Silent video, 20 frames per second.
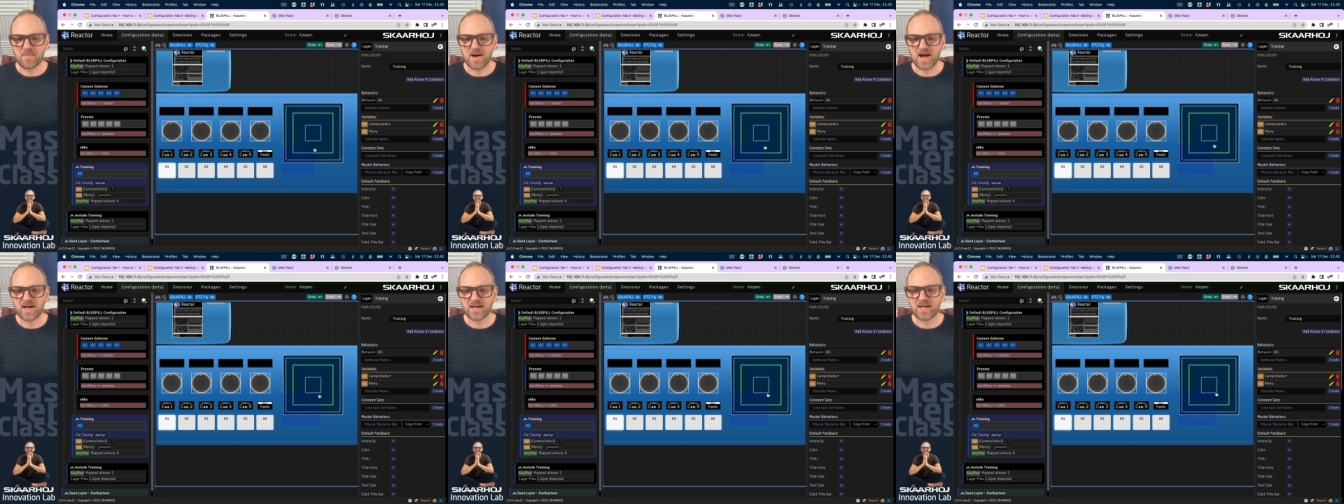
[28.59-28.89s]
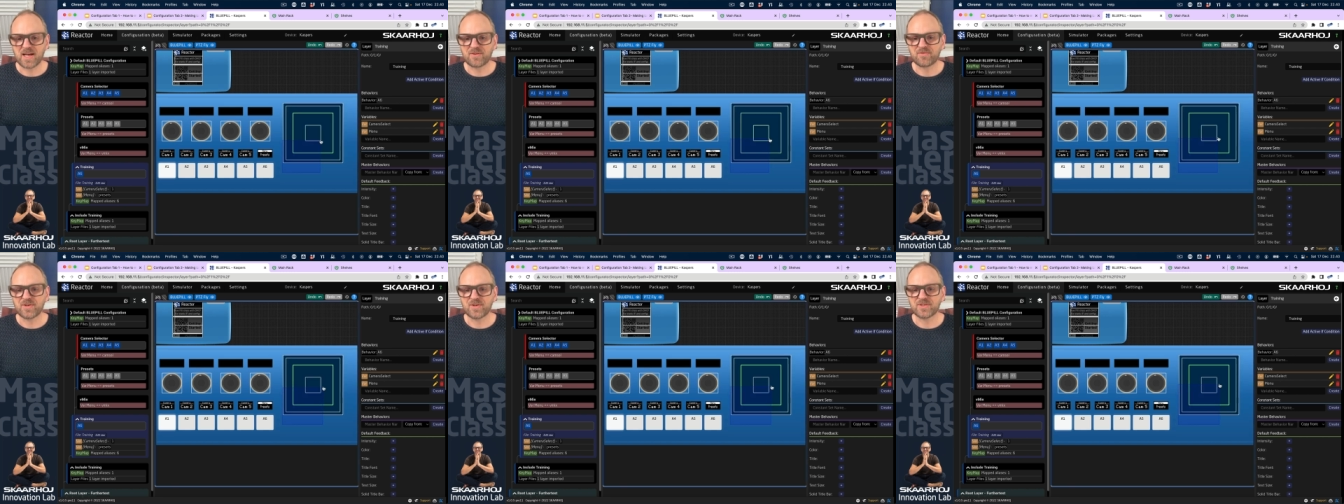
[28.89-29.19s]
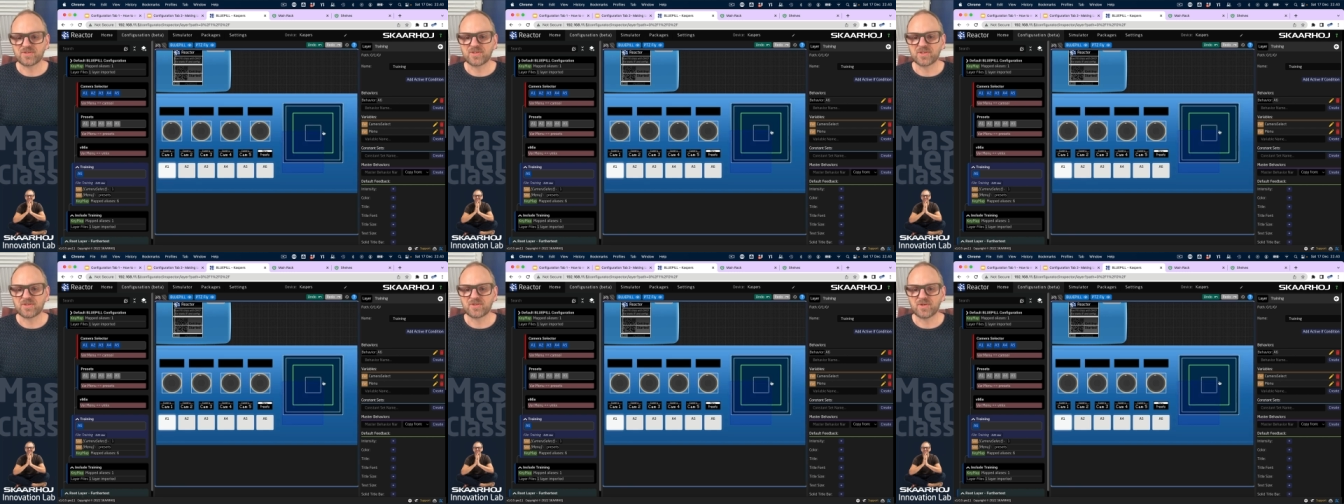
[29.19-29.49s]
mark
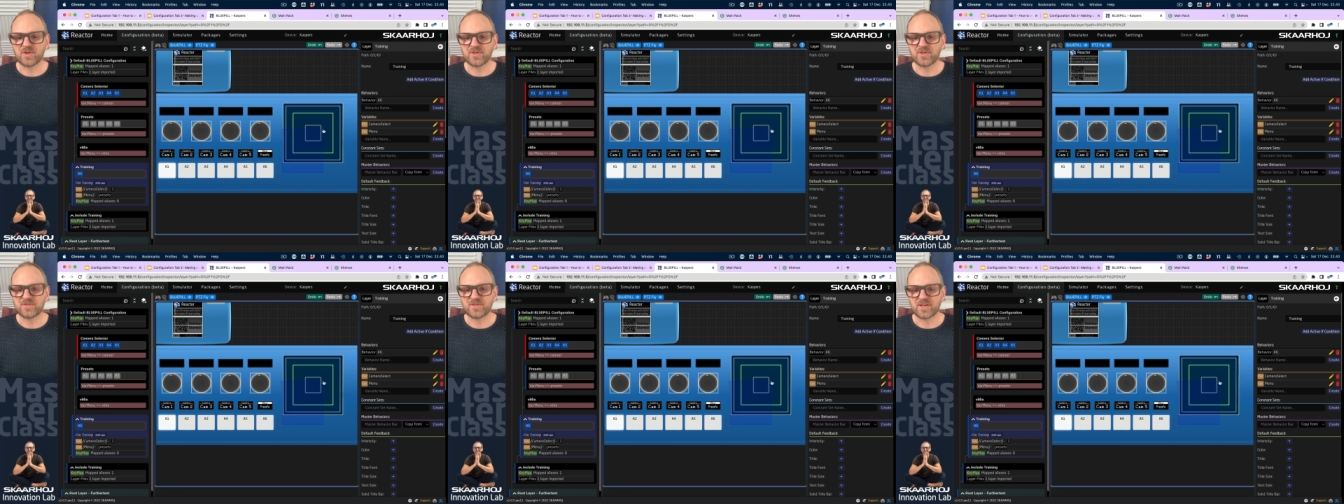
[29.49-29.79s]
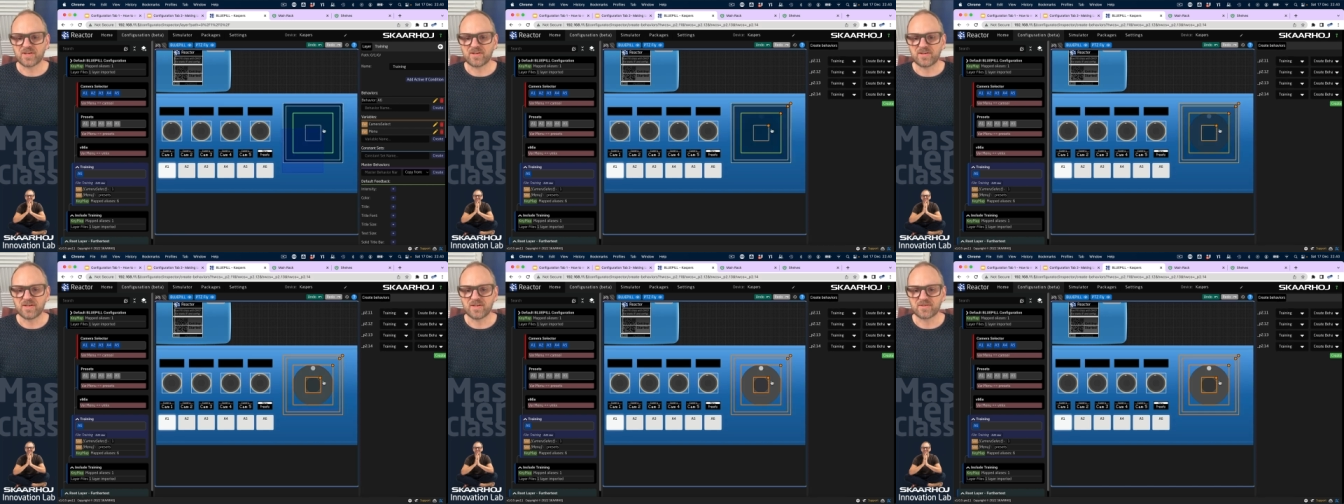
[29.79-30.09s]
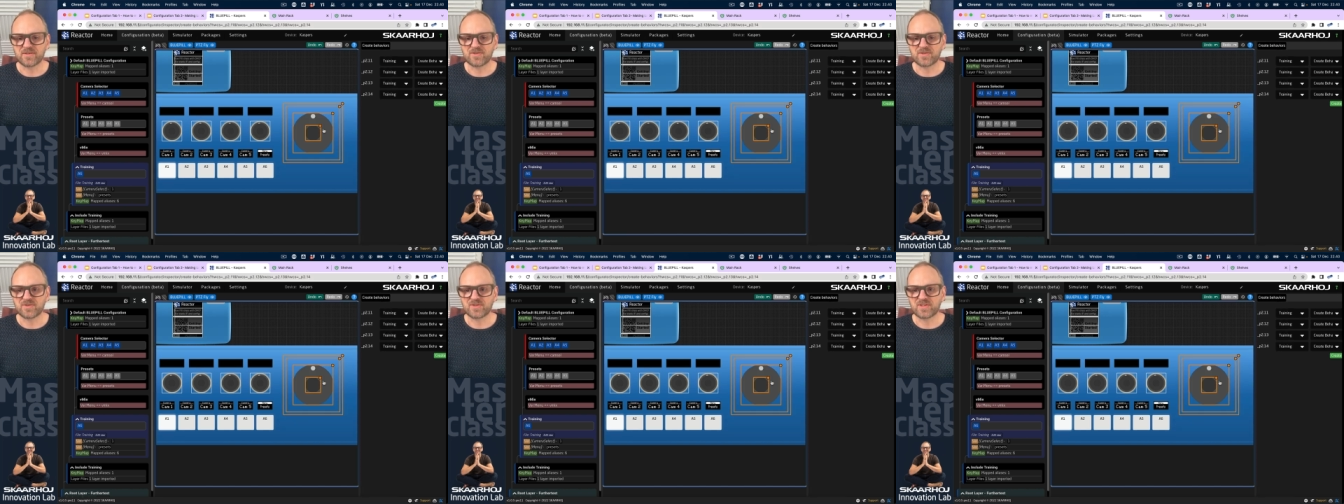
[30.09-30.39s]
across the joystick
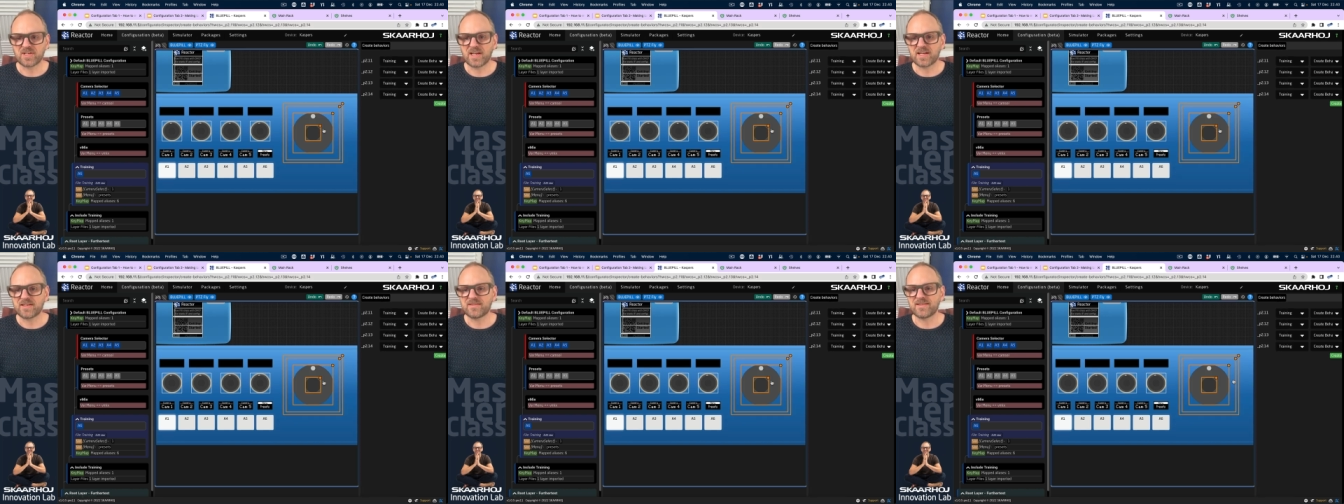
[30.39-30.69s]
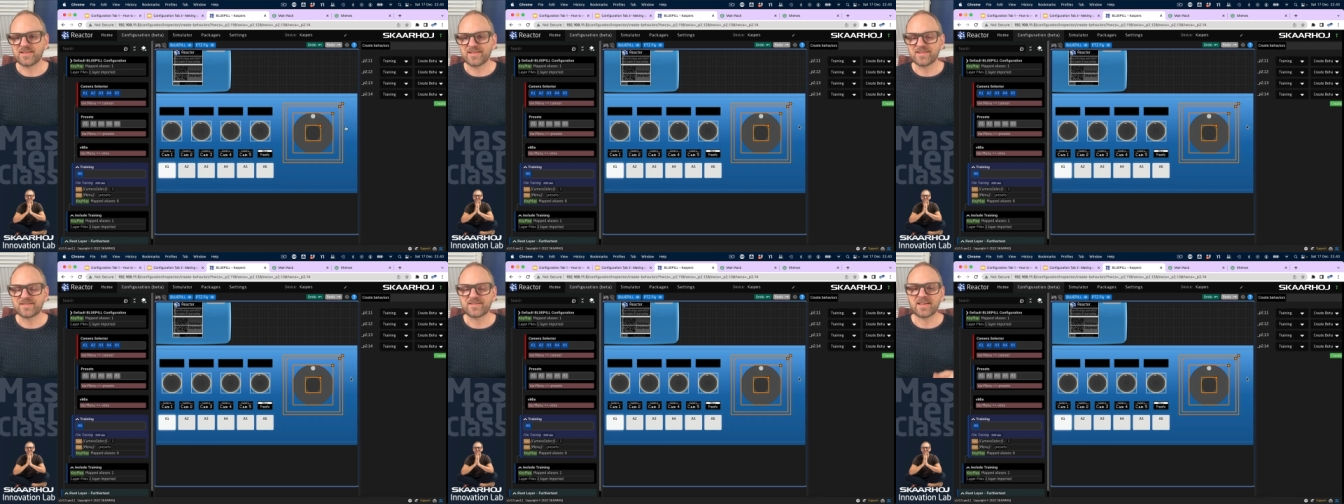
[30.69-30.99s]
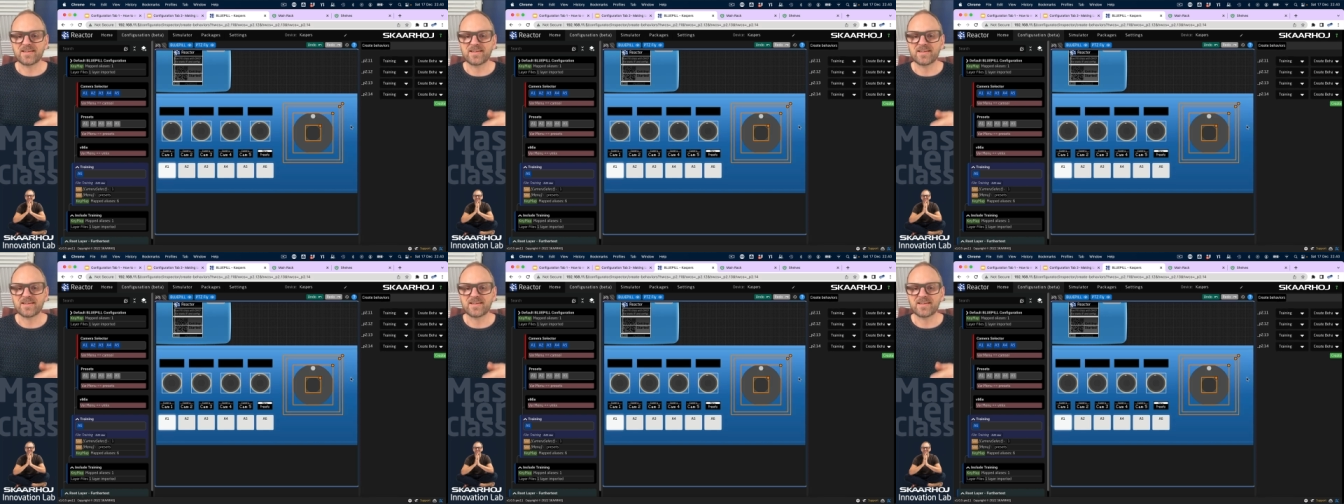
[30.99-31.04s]
here to select these,